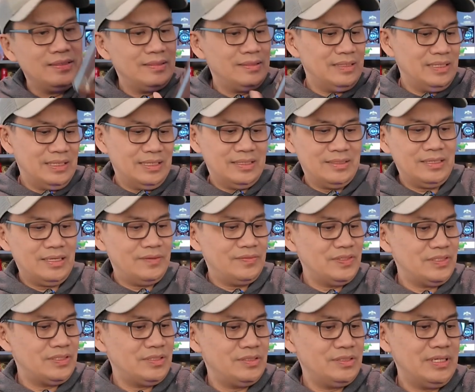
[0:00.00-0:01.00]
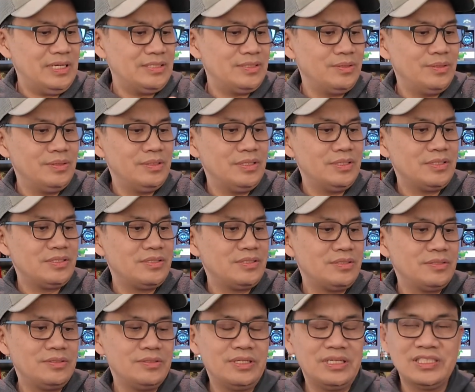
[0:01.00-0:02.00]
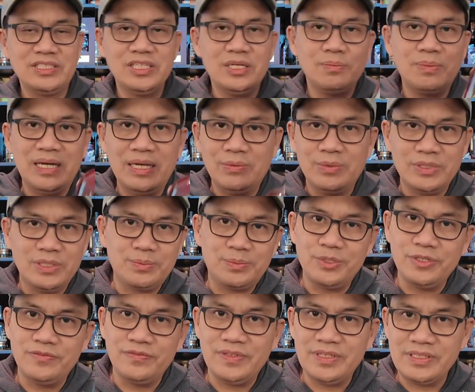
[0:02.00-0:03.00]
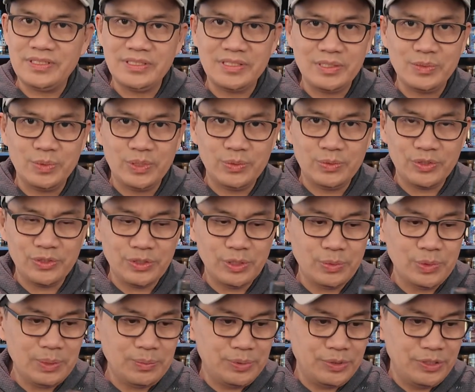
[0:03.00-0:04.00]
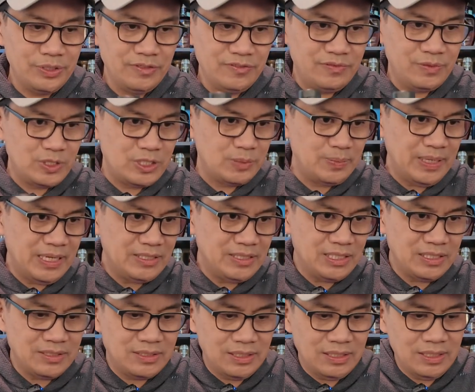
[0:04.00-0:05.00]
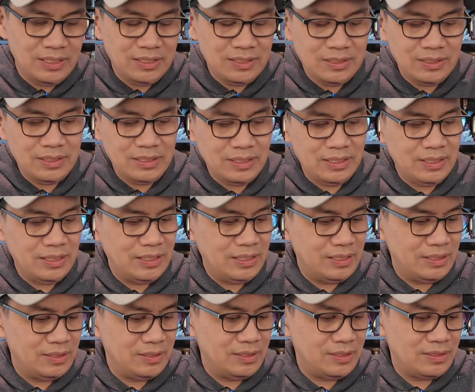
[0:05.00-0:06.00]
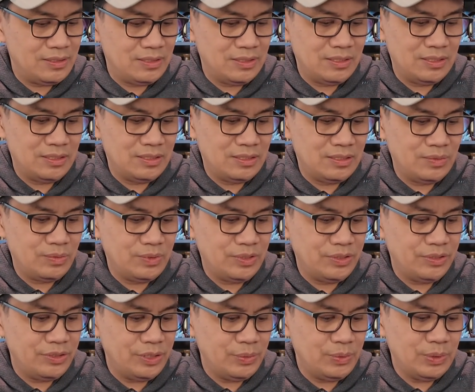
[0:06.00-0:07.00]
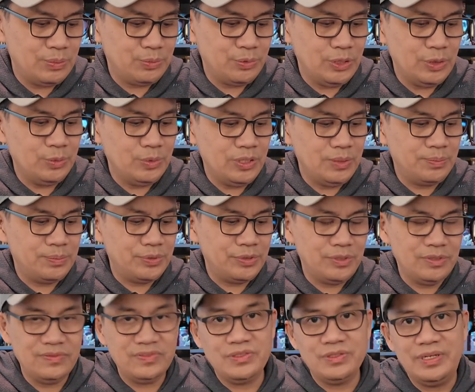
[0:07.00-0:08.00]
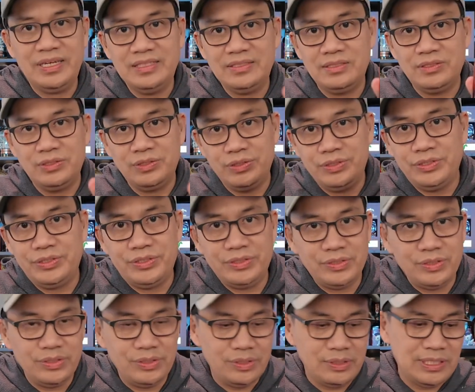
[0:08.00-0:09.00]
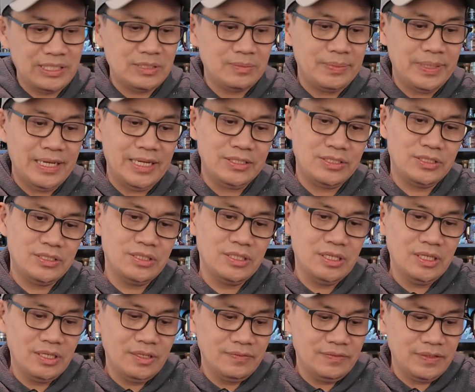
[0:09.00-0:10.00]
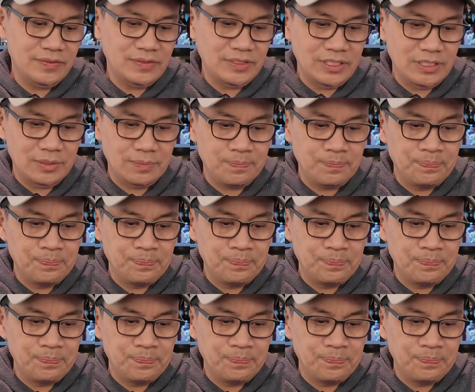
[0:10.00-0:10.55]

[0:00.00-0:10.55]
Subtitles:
And obviously you guys know this. You can tell by what the proof is. This is 131 proof, which is batch 18. And this is 131.1 proof, still has a Junior, so you know that's batch 15.